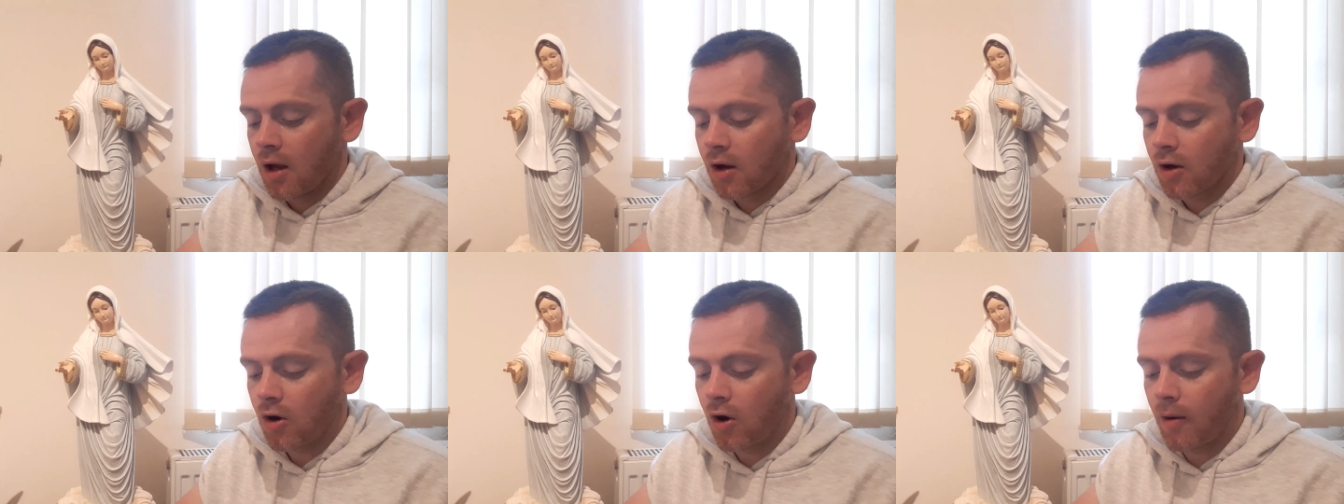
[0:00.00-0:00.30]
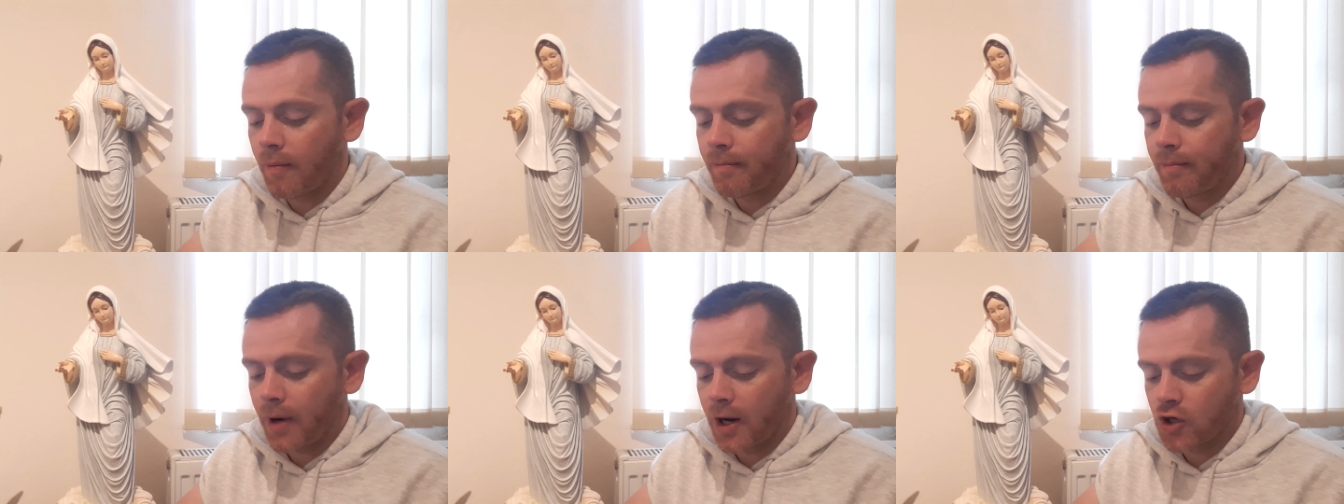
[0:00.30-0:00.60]

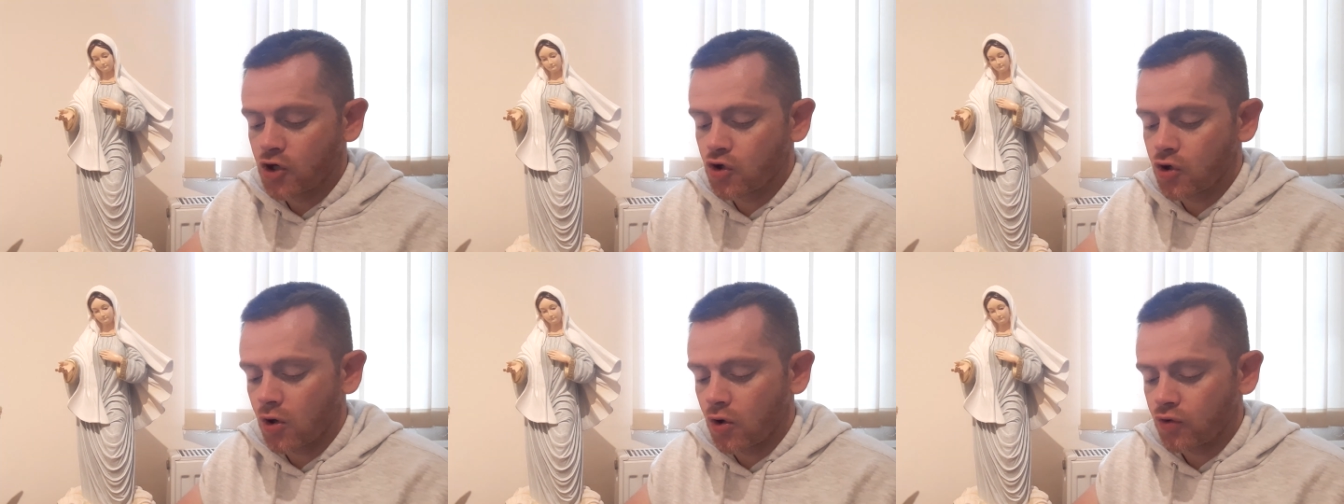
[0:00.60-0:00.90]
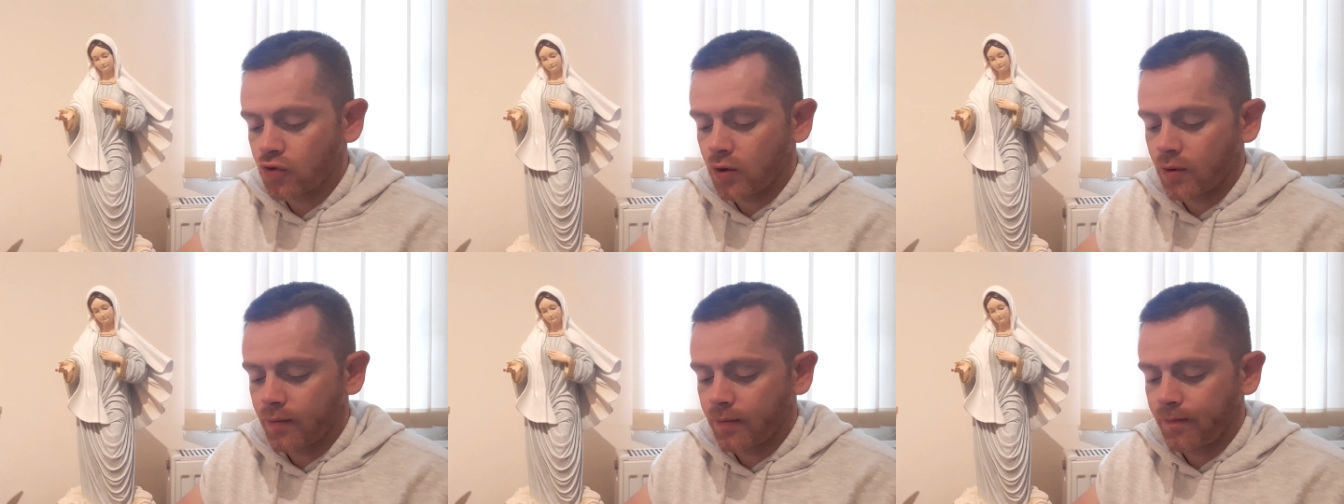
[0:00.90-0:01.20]
Come, my
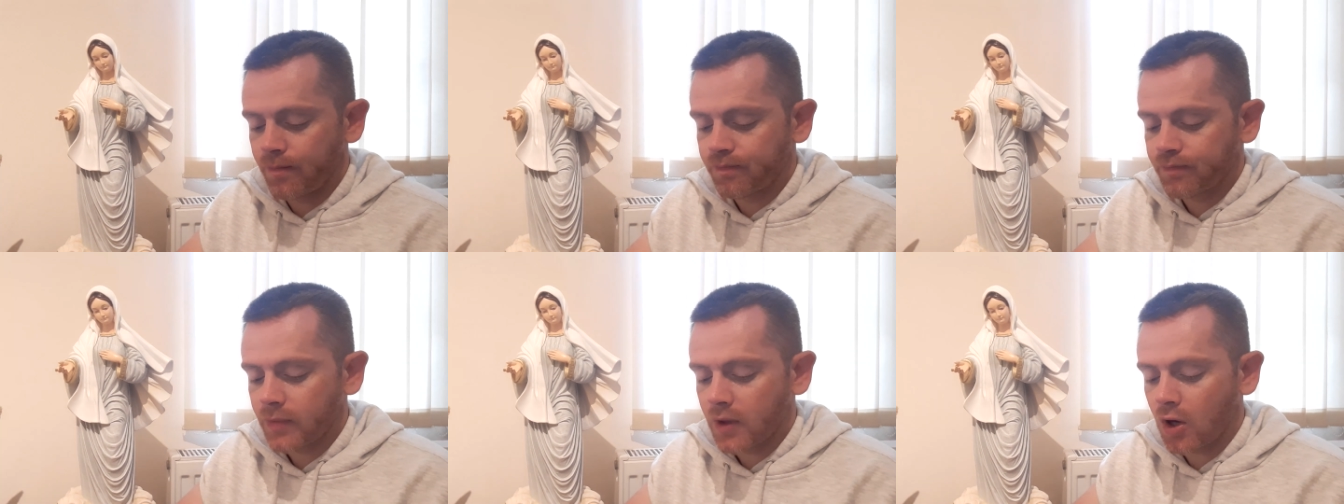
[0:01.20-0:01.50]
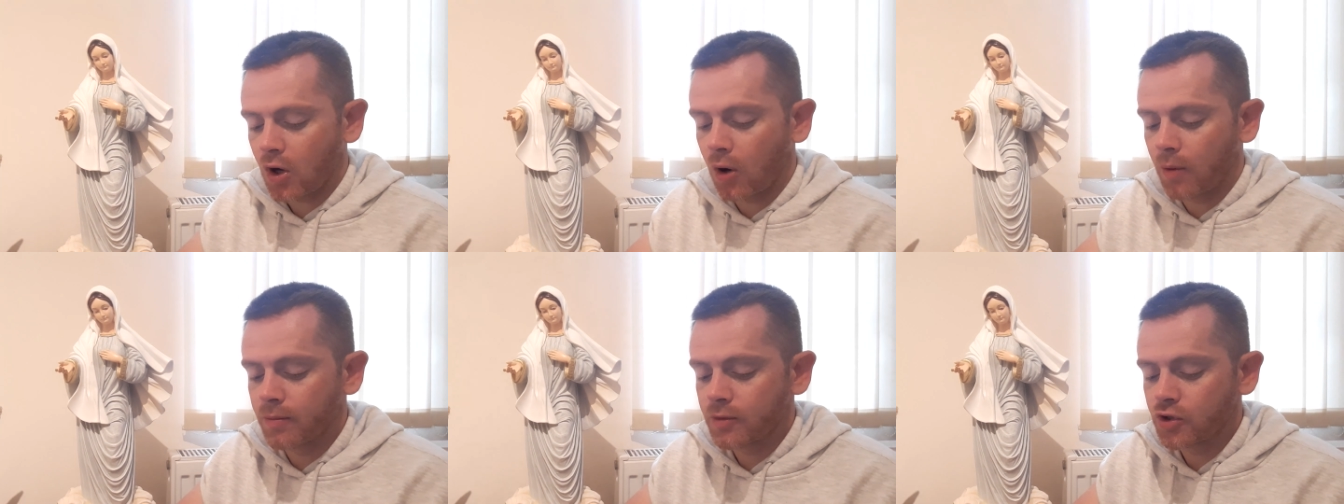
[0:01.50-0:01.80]
children,
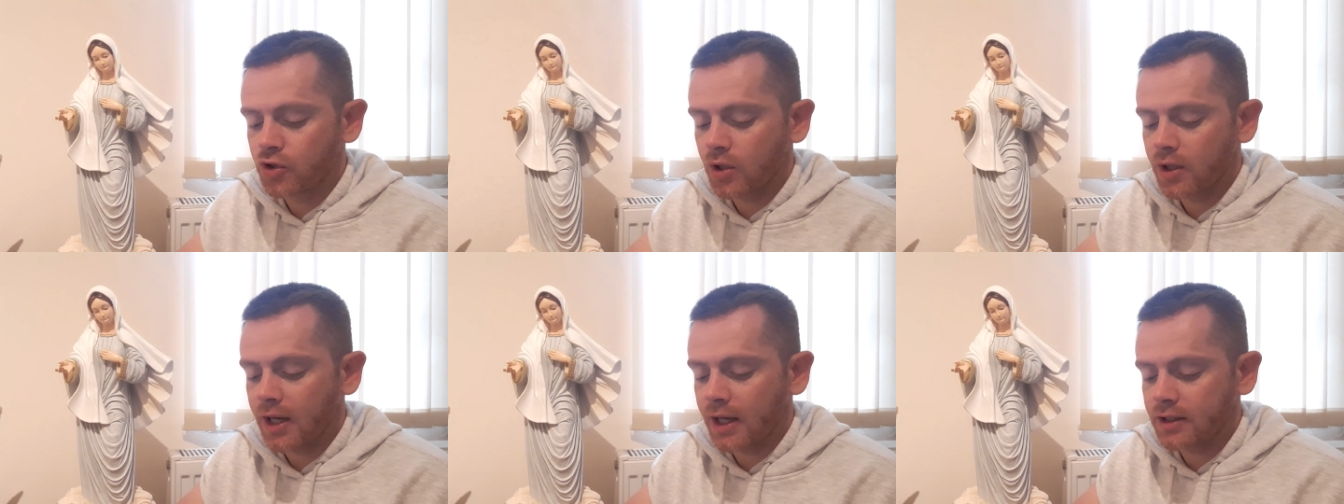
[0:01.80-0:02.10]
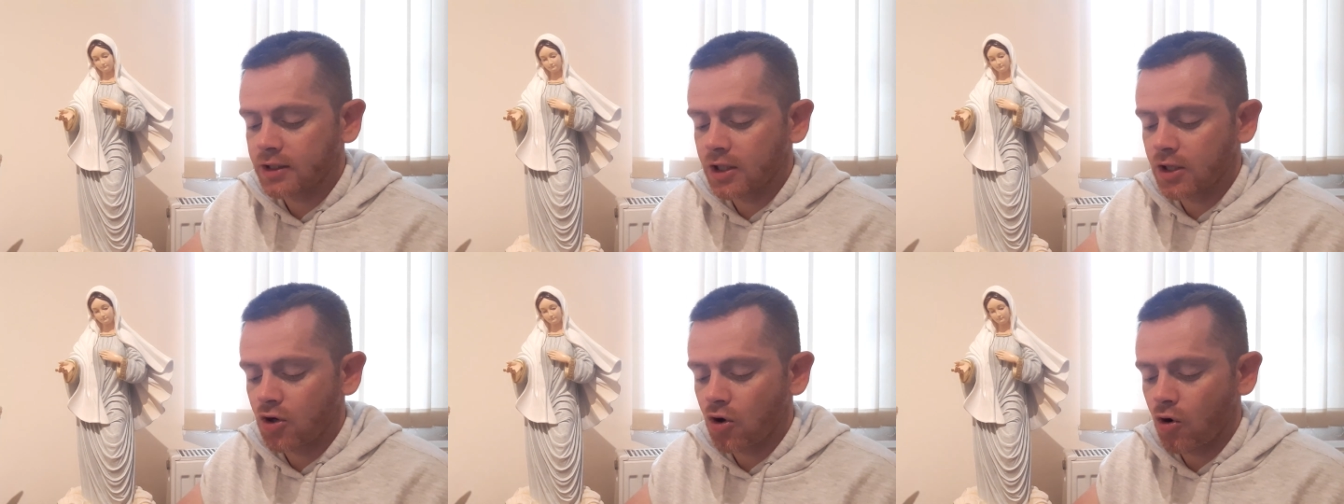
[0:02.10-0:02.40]
come to
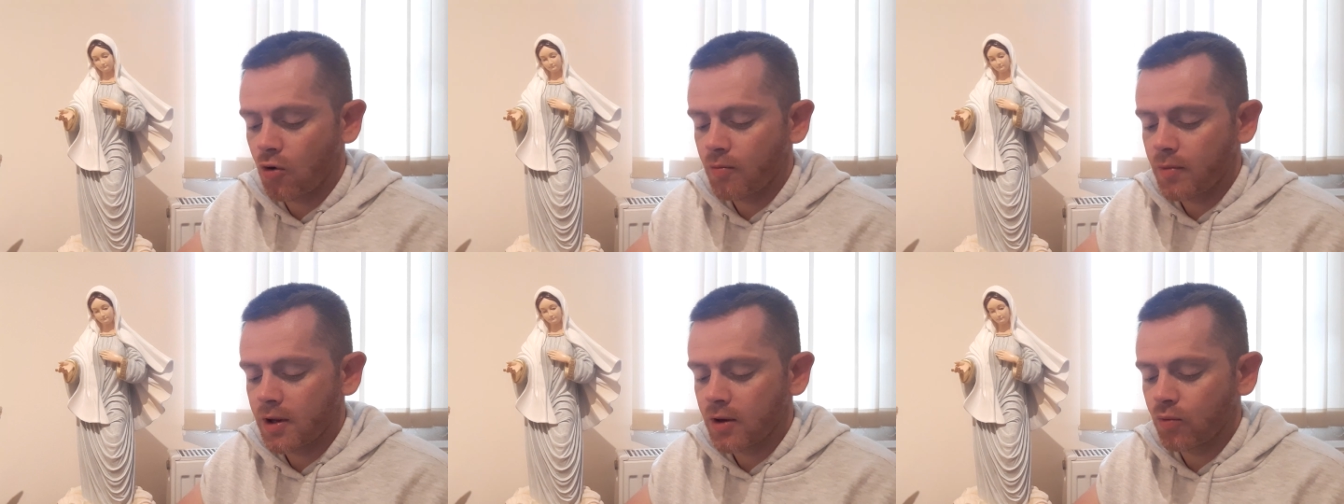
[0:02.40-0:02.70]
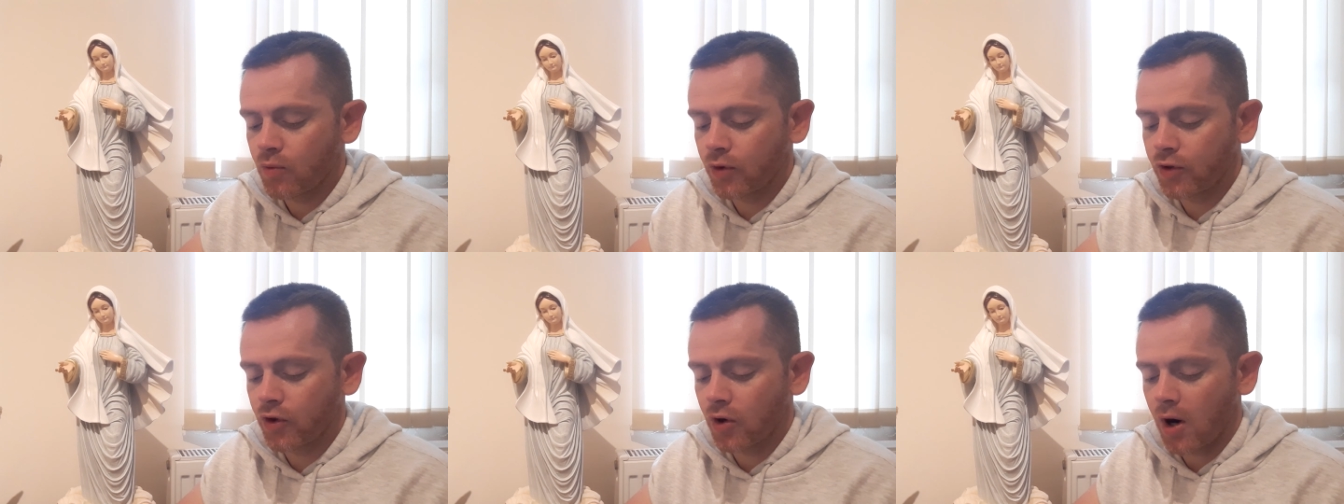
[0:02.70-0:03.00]
get to know me
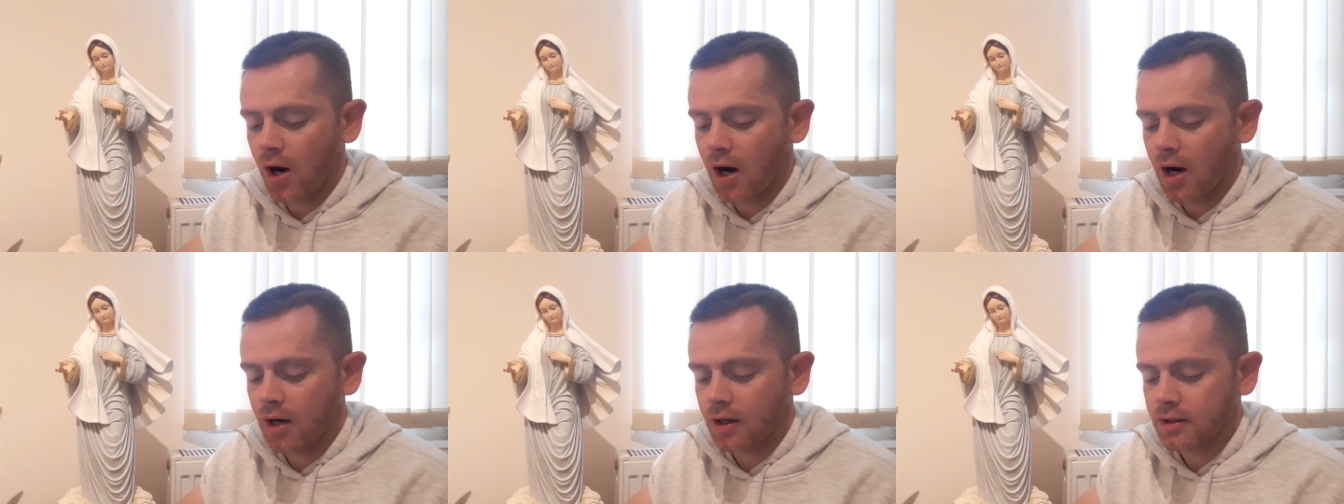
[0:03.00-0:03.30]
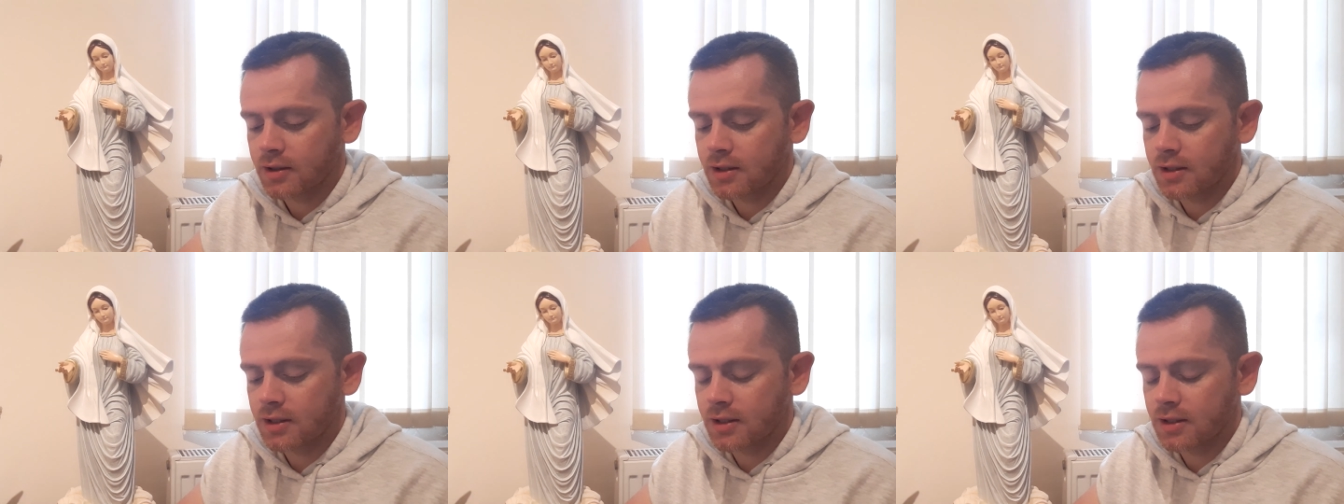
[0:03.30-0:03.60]
with your
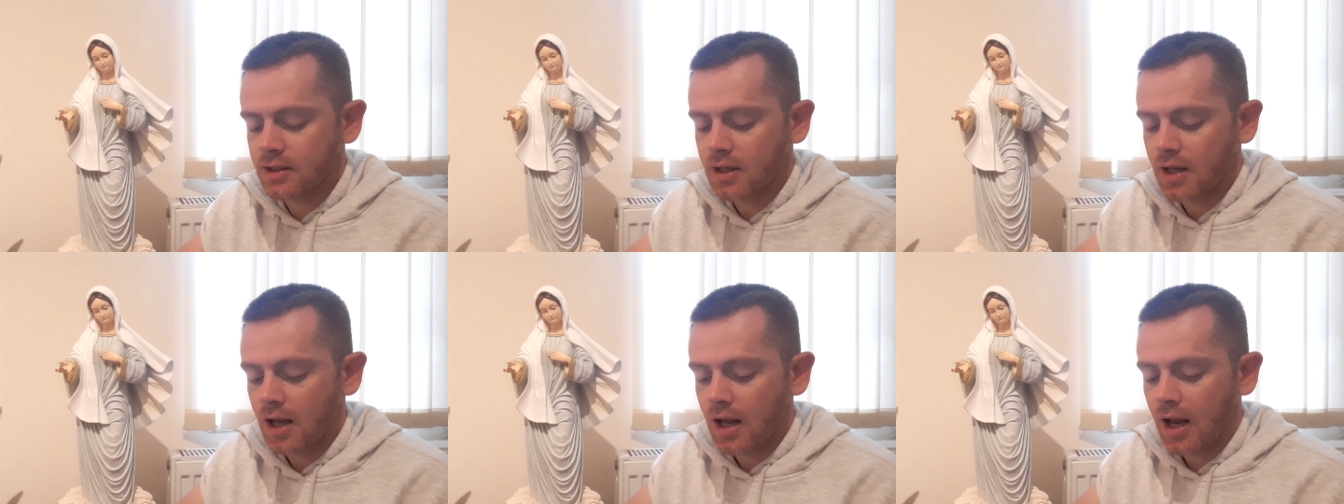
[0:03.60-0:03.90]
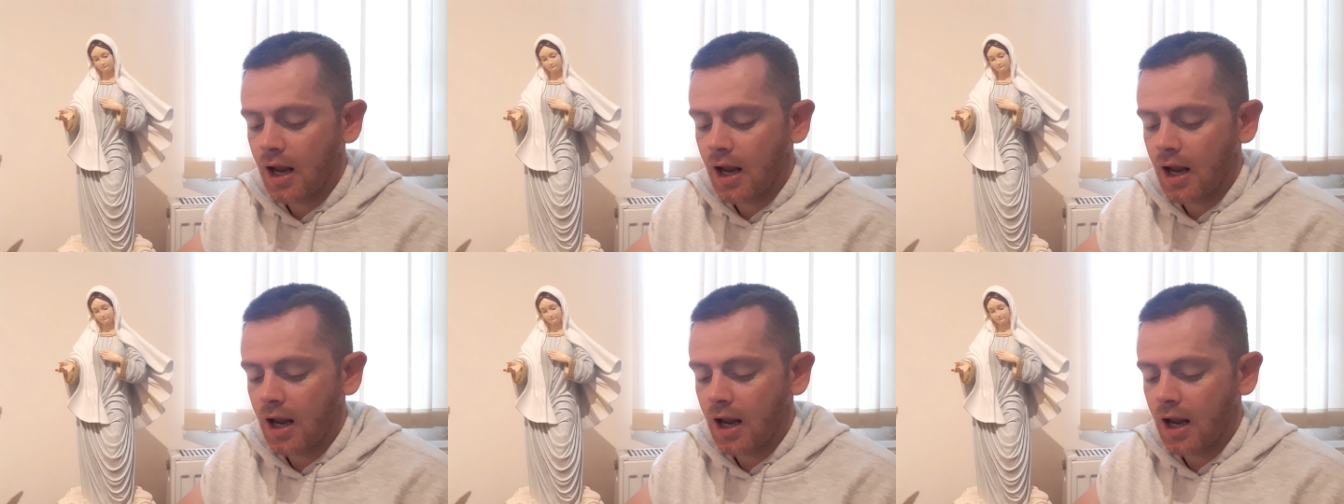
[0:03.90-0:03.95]
hearts,